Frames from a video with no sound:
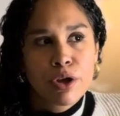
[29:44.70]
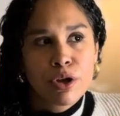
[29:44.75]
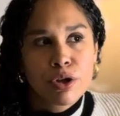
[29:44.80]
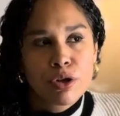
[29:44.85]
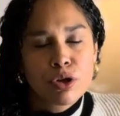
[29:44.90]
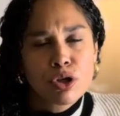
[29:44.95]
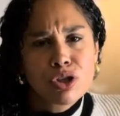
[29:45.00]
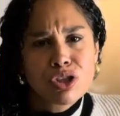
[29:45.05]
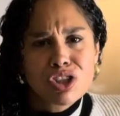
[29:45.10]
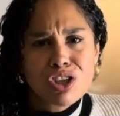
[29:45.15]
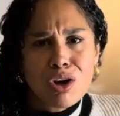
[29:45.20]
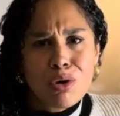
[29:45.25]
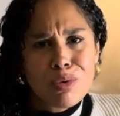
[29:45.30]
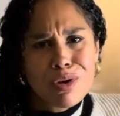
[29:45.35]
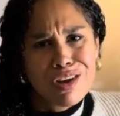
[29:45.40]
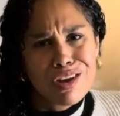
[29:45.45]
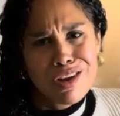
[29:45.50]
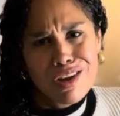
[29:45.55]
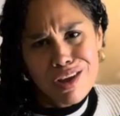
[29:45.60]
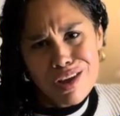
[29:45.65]
"You're so
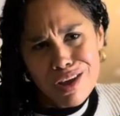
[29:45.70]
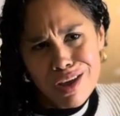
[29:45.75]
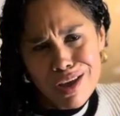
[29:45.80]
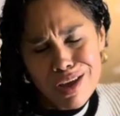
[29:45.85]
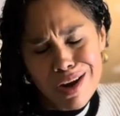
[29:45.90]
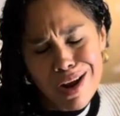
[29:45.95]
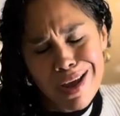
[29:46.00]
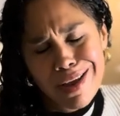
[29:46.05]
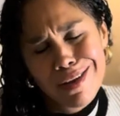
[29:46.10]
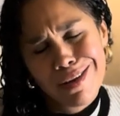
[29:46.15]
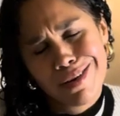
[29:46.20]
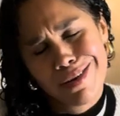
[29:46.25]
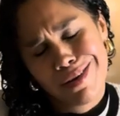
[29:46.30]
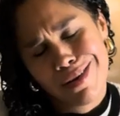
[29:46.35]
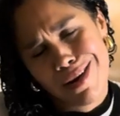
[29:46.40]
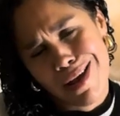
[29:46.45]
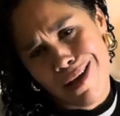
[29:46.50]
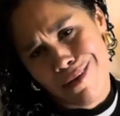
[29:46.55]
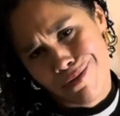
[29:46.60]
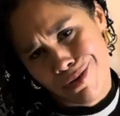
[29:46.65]
good, I could
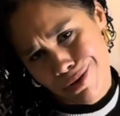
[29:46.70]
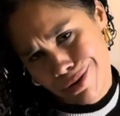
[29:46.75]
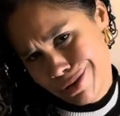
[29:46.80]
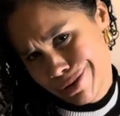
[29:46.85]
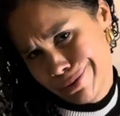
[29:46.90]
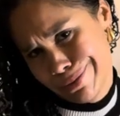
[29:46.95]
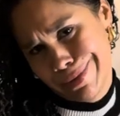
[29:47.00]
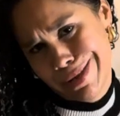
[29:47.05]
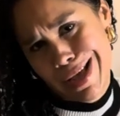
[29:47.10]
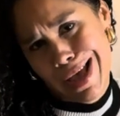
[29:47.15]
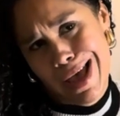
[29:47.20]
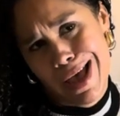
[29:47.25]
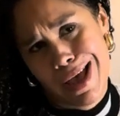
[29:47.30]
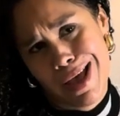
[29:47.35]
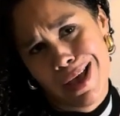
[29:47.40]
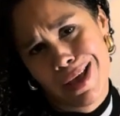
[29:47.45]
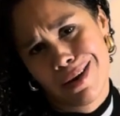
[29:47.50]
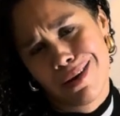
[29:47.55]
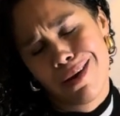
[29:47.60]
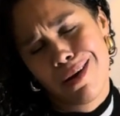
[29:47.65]
never do
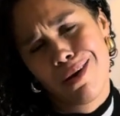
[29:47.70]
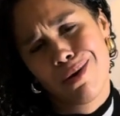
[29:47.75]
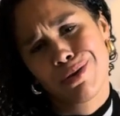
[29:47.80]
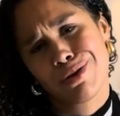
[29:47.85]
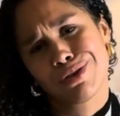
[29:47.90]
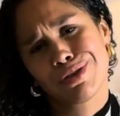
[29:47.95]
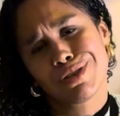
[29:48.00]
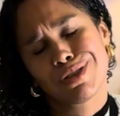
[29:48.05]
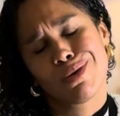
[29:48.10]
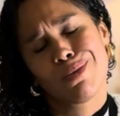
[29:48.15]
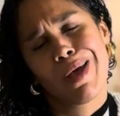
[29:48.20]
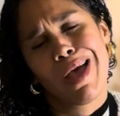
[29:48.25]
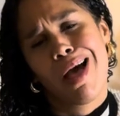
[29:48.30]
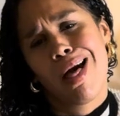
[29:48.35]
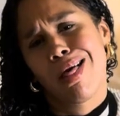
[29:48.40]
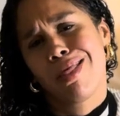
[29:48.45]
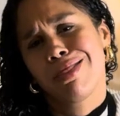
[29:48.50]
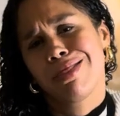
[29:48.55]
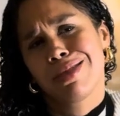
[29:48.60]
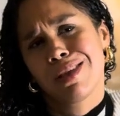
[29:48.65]
that. Oh, you're so
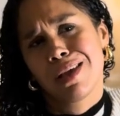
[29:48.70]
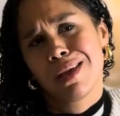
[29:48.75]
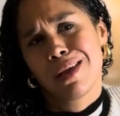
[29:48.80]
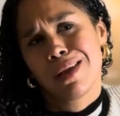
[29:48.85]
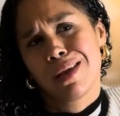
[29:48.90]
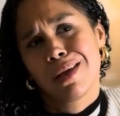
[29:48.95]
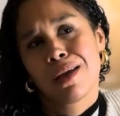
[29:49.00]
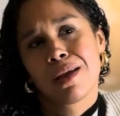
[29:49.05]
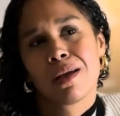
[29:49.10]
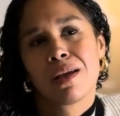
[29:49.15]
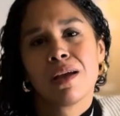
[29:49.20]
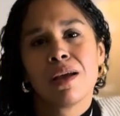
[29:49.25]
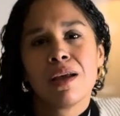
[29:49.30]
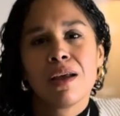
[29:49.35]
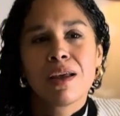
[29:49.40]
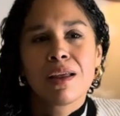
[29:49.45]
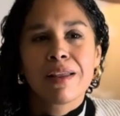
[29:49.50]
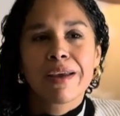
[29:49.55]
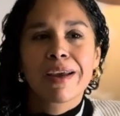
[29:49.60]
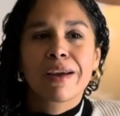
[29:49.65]
healthy."
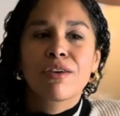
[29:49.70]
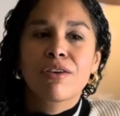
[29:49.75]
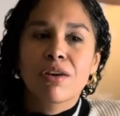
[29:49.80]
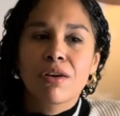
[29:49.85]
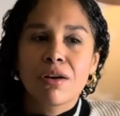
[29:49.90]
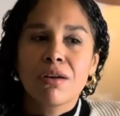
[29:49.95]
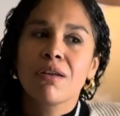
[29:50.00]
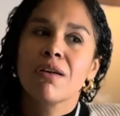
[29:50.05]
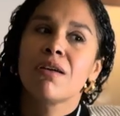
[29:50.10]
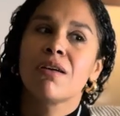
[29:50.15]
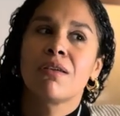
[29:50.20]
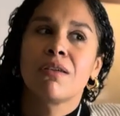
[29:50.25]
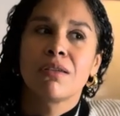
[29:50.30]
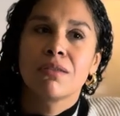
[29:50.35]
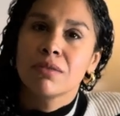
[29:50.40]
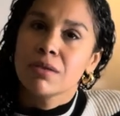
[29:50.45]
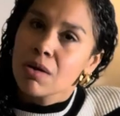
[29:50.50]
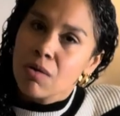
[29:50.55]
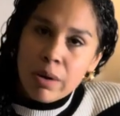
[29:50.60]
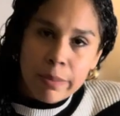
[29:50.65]
Like, girl,
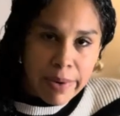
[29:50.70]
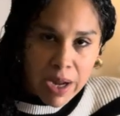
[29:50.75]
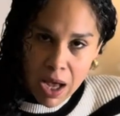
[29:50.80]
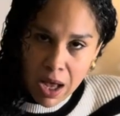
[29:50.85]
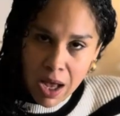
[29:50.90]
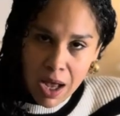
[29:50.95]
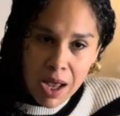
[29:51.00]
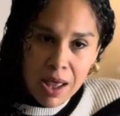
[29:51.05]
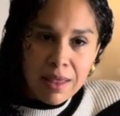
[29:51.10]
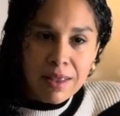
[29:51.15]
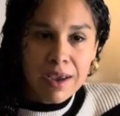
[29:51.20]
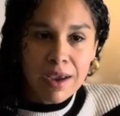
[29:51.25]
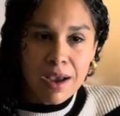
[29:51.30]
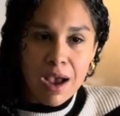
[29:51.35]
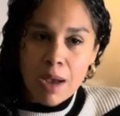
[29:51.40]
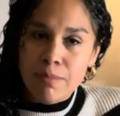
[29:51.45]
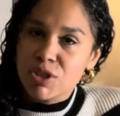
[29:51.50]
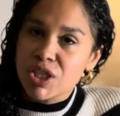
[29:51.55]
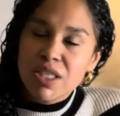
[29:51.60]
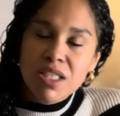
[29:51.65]
no, I'm not. Like,
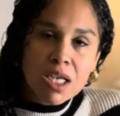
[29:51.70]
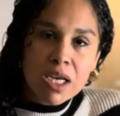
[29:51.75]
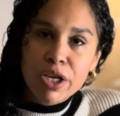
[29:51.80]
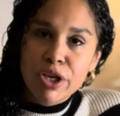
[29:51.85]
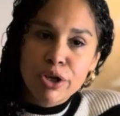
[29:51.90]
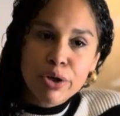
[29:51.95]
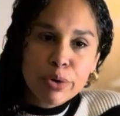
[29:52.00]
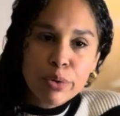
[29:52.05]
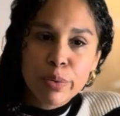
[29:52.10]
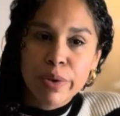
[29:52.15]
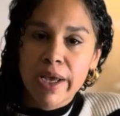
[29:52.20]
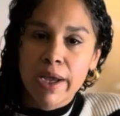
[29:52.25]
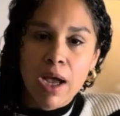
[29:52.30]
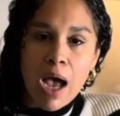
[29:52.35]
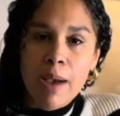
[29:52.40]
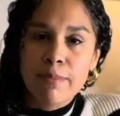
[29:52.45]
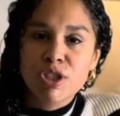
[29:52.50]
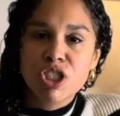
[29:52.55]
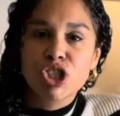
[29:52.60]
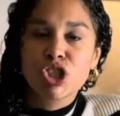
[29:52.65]
I'm just like you. Like,
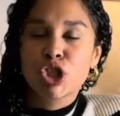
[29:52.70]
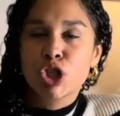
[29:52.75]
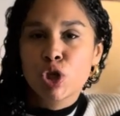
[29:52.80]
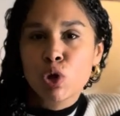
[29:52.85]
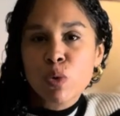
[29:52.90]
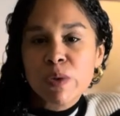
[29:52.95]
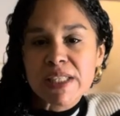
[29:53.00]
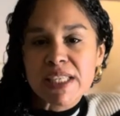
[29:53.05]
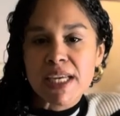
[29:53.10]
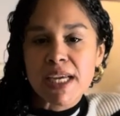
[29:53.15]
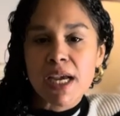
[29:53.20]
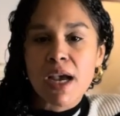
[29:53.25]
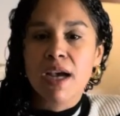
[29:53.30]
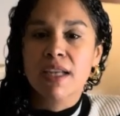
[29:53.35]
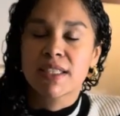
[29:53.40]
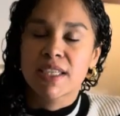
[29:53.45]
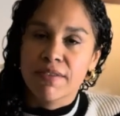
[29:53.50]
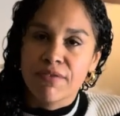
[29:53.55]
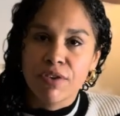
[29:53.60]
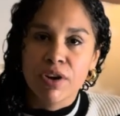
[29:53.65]
I'm just choosing a
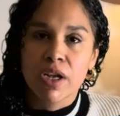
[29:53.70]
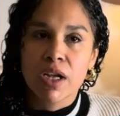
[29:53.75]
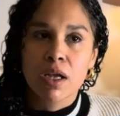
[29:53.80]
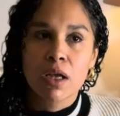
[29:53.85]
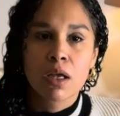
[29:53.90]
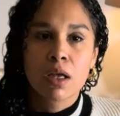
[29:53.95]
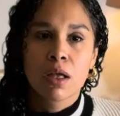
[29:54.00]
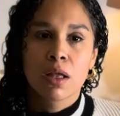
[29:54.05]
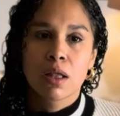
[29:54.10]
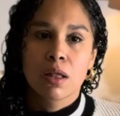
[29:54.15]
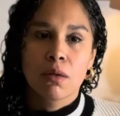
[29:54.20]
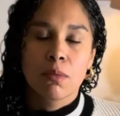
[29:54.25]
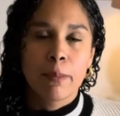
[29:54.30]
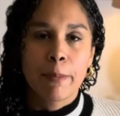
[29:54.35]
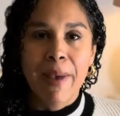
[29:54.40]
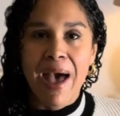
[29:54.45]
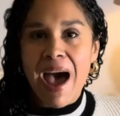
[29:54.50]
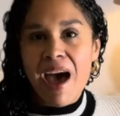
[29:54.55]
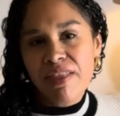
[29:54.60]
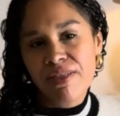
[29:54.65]
different
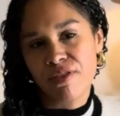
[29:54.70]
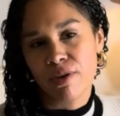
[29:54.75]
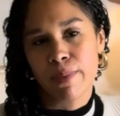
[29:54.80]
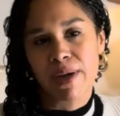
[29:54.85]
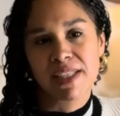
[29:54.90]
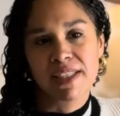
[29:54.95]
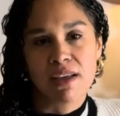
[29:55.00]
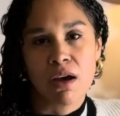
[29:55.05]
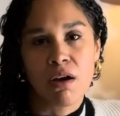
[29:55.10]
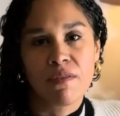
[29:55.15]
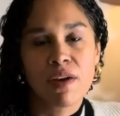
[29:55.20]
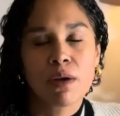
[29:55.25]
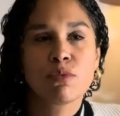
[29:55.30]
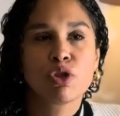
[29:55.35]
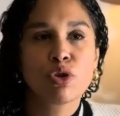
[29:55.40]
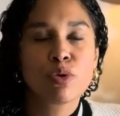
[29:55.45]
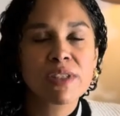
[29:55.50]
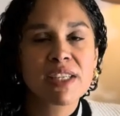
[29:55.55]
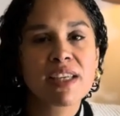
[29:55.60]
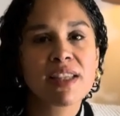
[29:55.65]
path for myself. I'm
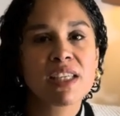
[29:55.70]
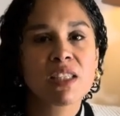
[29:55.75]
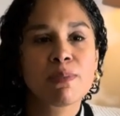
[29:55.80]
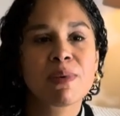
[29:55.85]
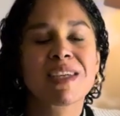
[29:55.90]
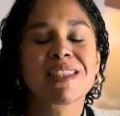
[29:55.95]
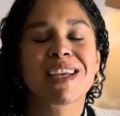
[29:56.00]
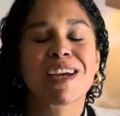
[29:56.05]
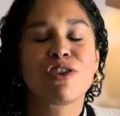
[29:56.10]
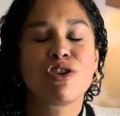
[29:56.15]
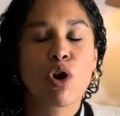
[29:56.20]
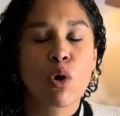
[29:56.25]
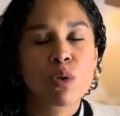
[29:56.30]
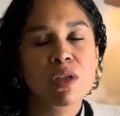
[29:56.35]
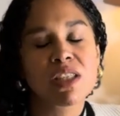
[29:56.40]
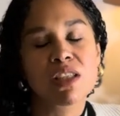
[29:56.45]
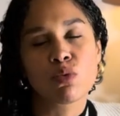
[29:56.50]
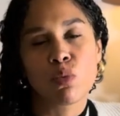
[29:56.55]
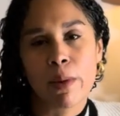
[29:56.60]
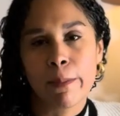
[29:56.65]
choosing this because I know
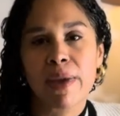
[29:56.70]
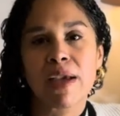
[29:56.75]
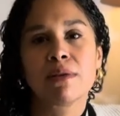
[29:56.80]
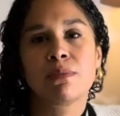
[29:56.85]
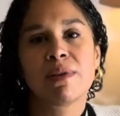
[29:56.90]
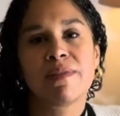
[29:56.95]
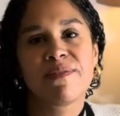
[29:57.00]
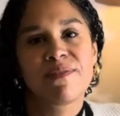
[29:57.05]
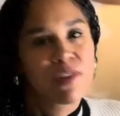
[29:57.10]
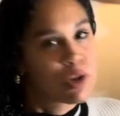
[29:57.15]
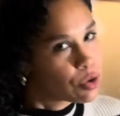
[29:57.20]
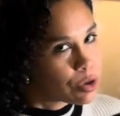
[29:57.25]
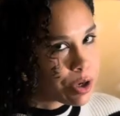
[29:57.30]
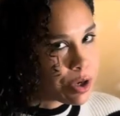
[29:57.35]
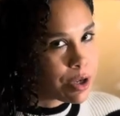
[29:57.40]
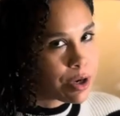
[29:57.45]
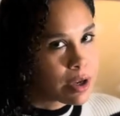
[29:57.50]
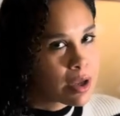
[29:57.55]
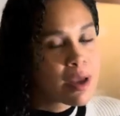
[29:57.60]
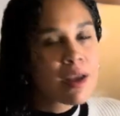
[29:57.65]
this is what makes me feel good.
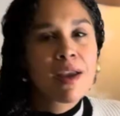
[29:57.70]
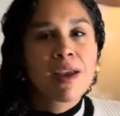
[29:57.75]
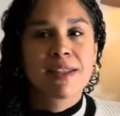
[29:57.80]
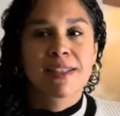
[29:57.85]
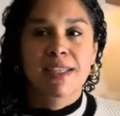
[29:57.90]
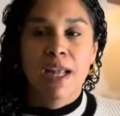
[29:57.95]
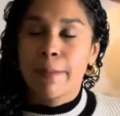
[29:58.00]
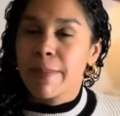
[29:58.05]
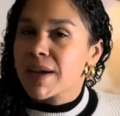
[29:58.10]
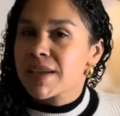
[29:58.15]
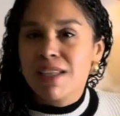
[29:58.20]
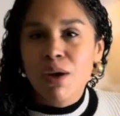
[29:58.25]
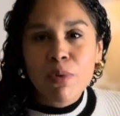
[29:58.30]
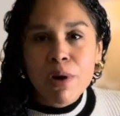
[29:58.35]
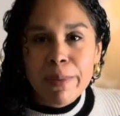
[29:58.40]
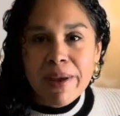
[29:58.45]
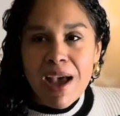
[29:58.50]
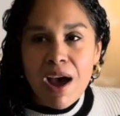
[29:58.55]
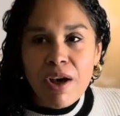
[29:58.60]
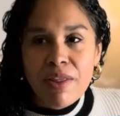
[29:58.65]
It's not because I want
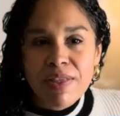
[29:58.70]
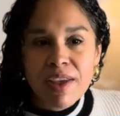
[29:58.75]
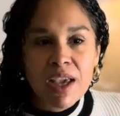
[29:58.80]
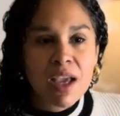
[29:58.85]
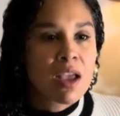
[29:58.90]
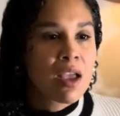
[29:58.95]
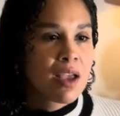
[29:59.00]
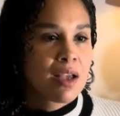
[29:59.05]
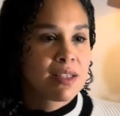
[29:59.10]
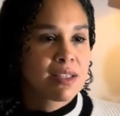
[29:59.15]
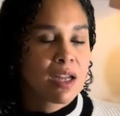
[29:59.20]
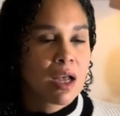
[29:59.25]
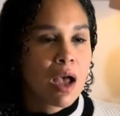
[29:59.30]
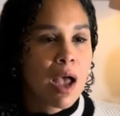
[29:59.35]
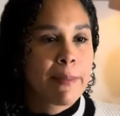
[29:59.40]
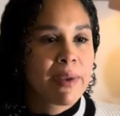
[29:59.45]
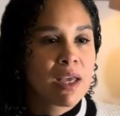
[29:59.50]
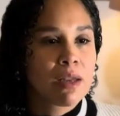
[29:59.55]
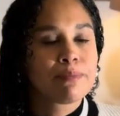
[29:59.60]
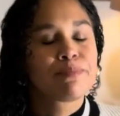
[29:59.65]
to be healthy. It's not, I
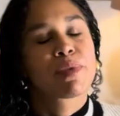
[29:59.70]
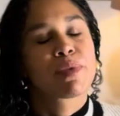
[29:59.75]
mean,